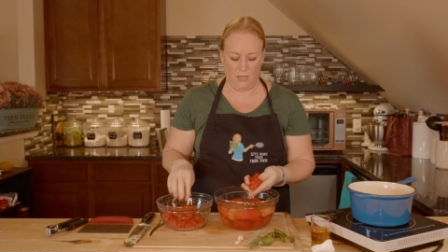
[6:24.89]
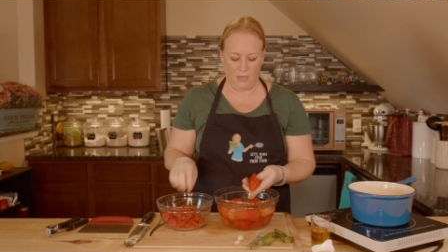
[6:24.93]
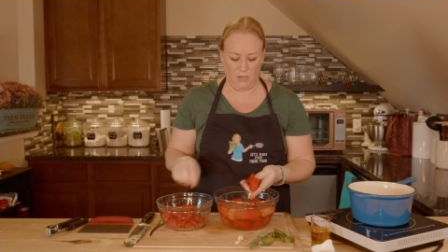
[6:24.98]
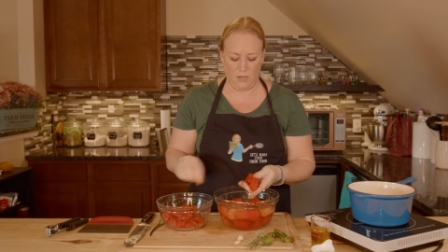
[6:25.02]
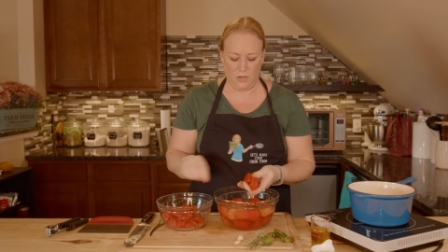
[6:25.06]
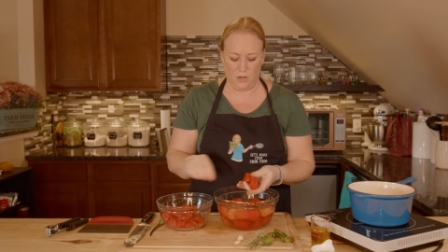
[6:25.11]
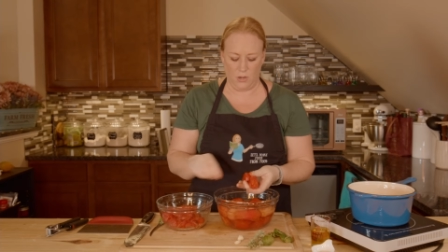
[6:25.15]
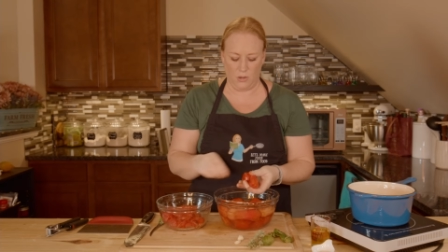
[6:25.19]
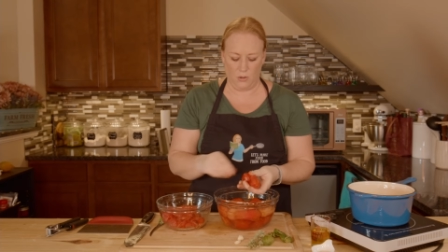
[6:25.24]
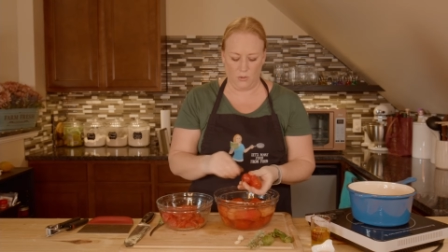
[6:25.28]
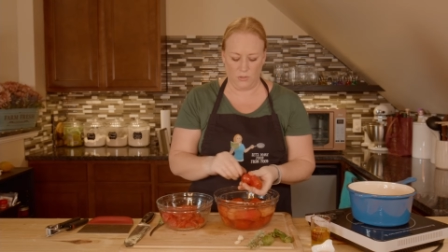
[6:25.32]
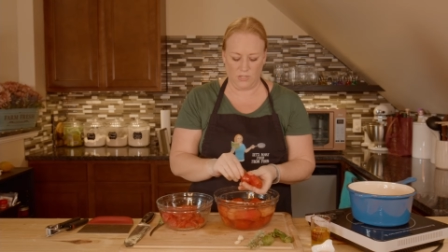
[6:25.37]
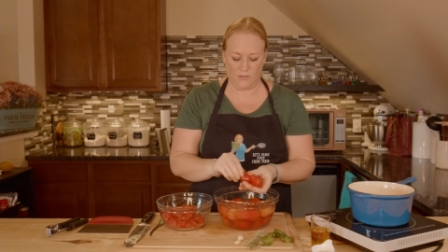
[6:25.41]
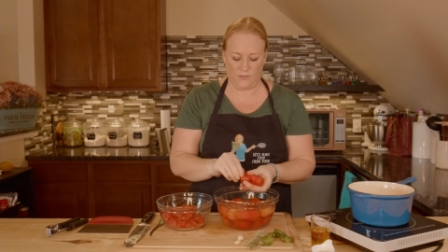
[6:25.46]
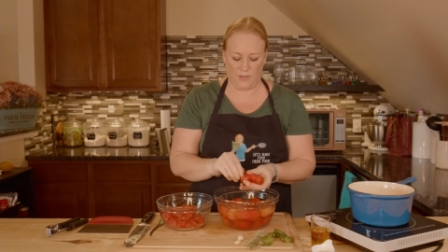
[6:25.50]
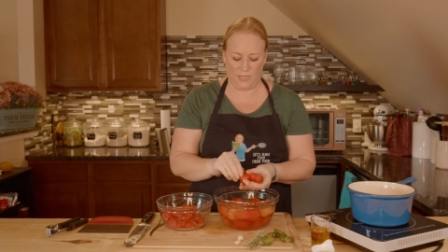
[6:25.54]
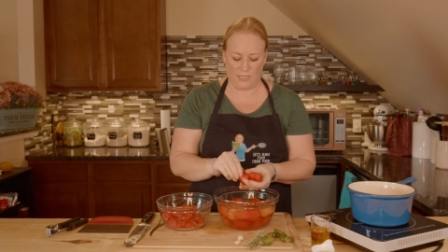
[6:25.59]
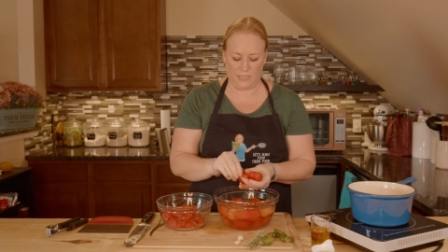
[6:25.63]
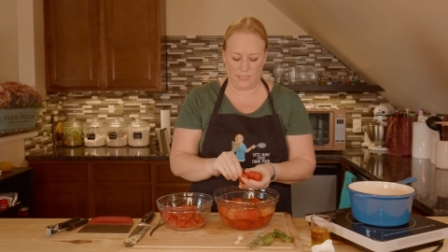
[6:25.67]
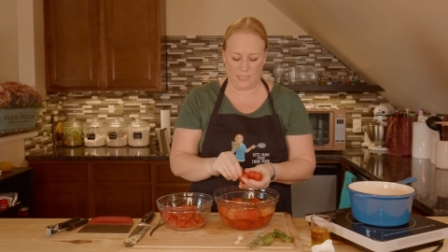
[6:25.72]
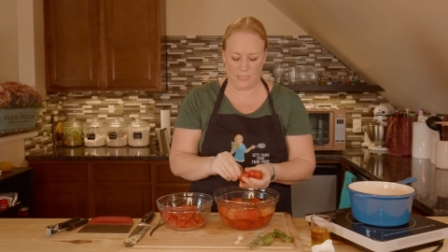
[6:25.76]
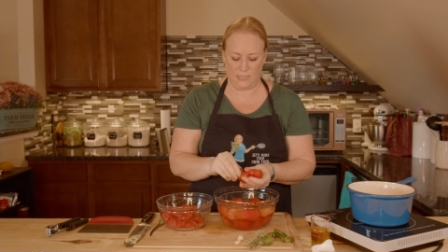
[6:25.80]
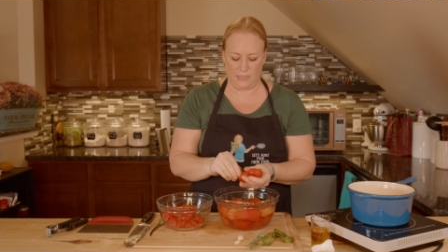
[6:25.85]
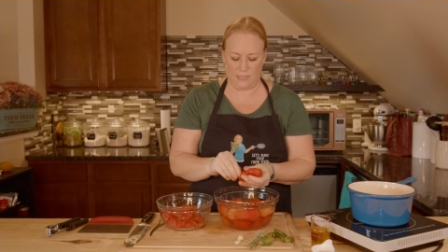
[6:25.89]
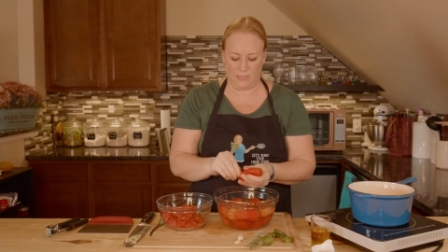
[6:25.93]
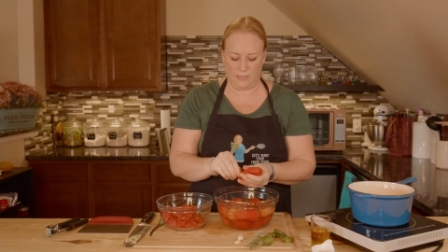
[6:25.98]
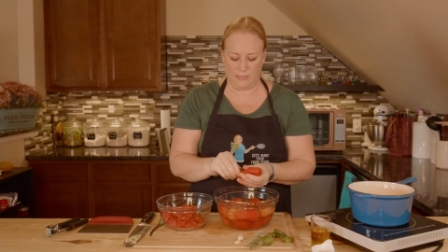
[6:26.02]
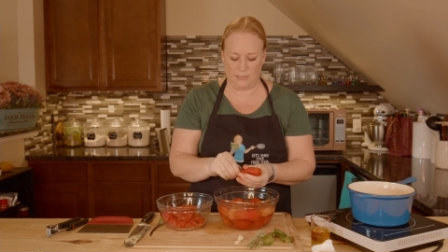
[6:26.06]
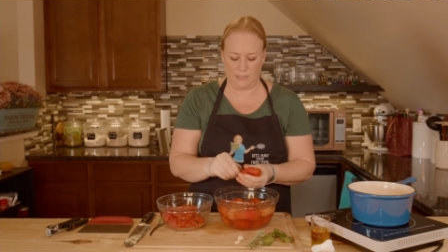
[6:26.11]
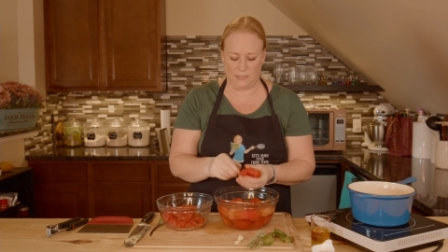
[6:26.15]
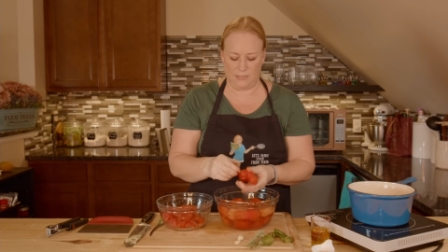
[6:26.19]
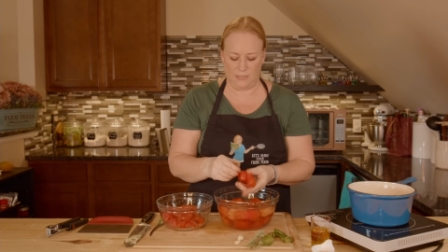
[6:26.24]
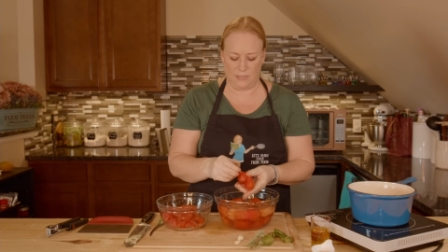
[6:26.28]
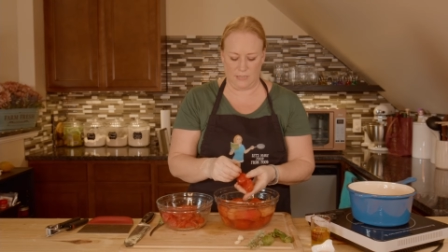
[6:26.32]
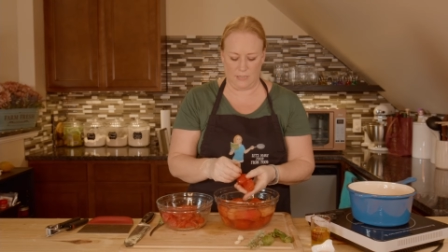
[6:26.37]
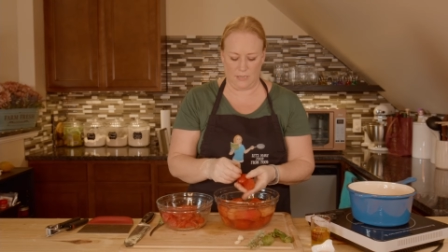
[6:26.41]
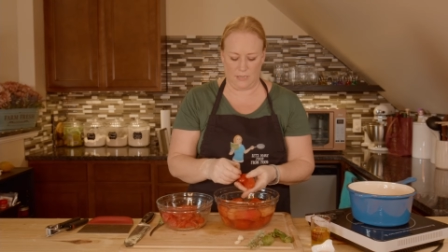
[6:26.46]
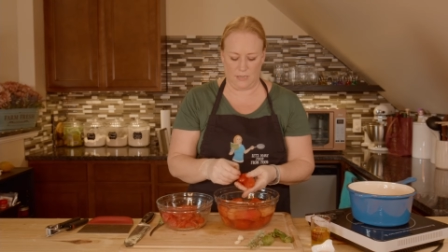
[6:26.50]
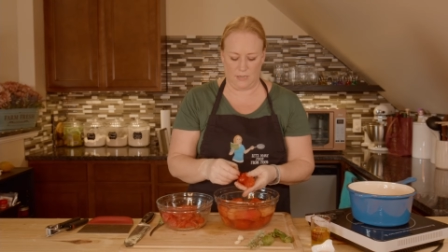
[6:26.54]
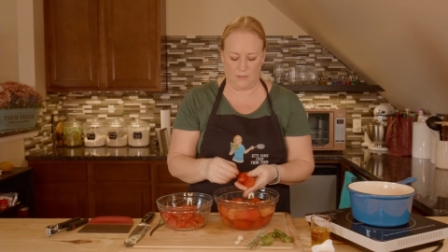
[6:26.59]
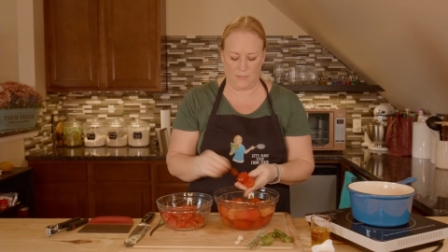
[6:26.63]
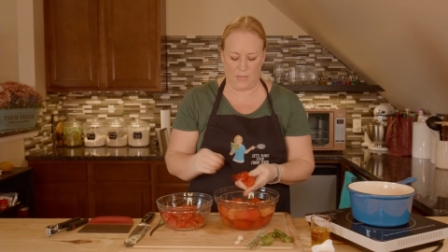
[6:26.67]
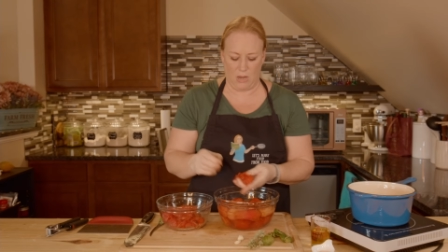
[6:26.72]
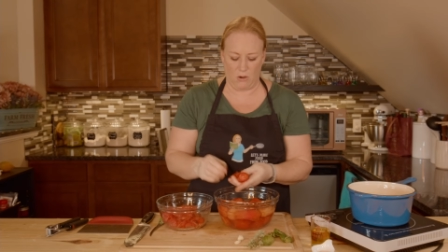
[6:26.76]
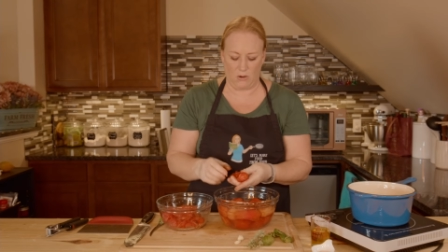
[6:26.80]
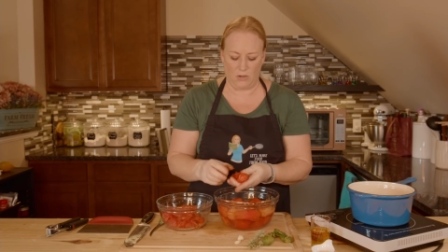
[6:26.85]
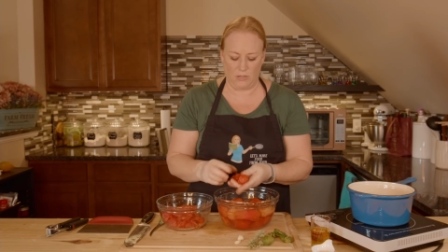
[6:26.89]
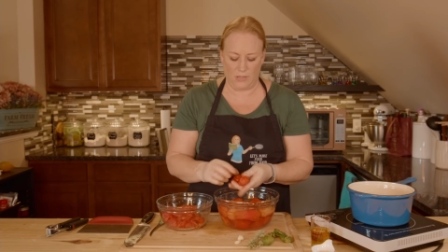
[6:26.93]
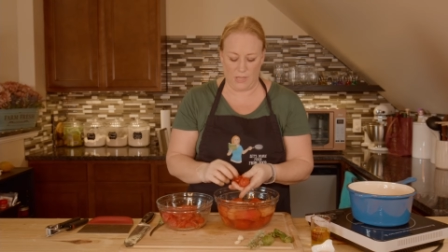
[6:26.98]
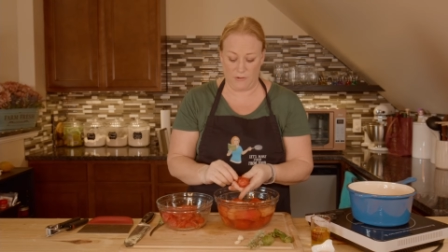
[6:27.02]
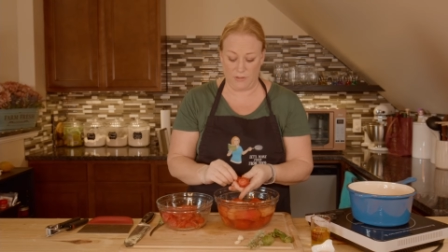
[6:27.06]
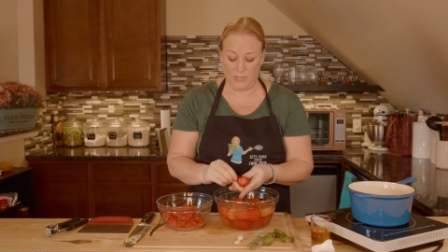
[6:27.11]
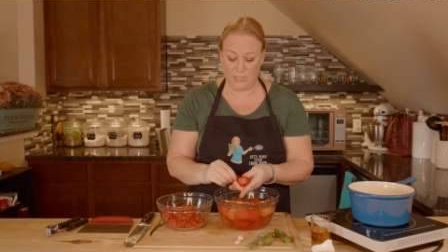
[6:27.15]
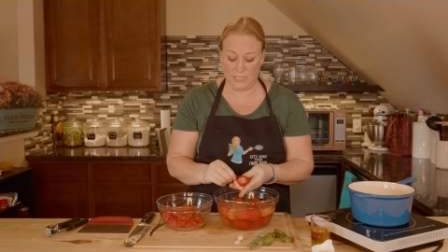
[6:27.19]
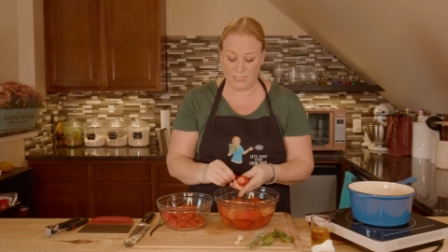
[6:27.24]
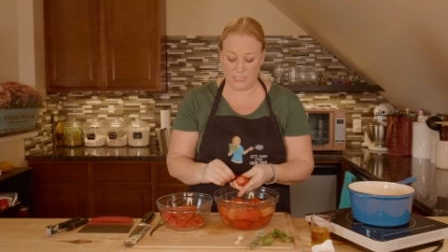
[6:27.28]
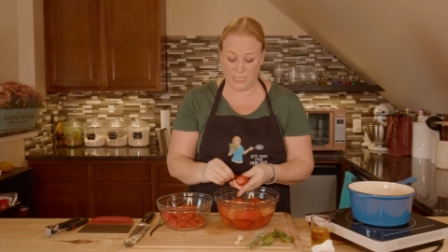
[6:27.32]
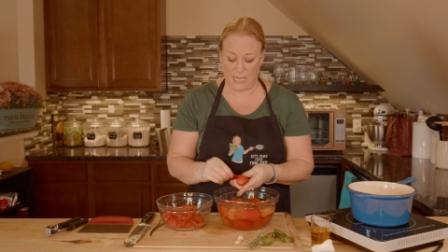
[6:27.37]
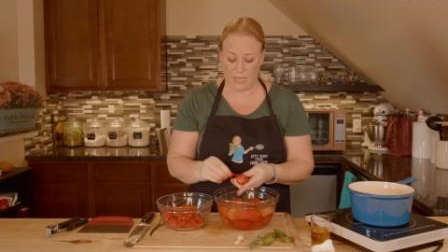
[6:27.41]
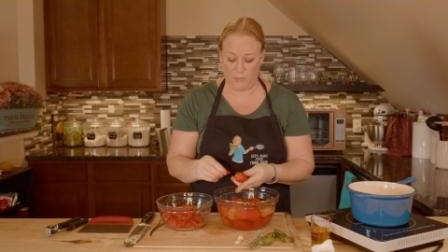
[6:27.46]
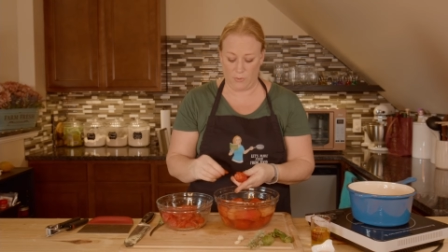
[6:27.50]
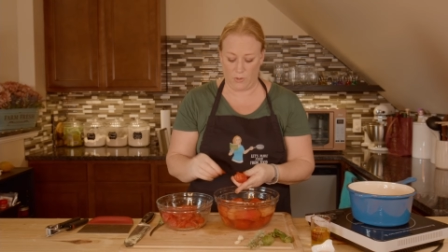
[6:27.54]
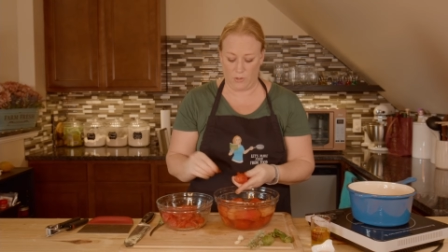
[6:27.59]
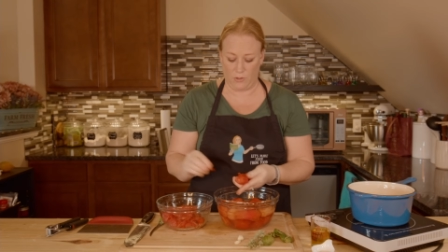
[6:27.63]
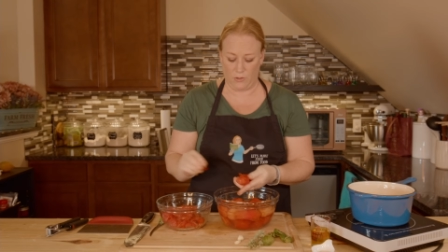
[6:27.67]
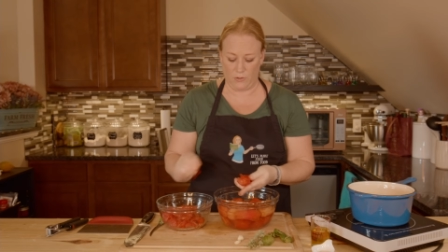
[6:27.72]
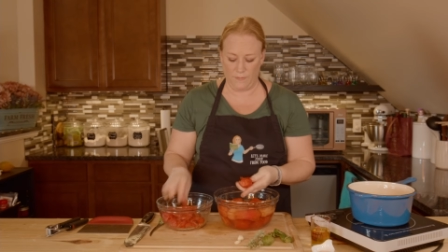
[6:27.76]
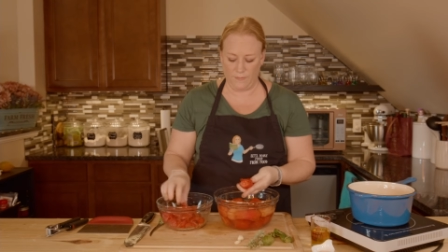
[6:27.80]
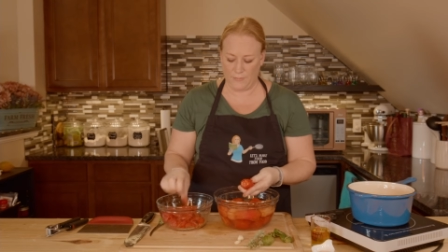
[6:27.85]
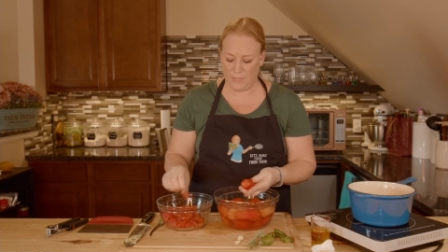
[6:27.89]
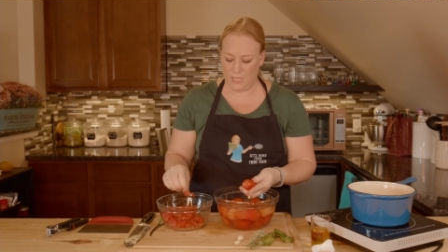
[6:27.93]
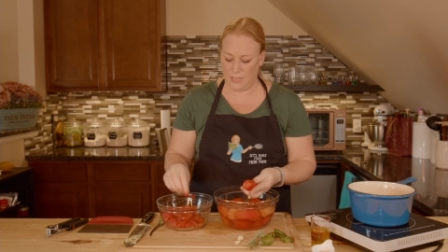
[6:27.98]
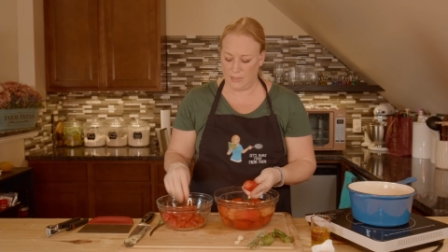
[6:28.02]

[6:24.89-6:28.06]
No devices um, are allowed at the table.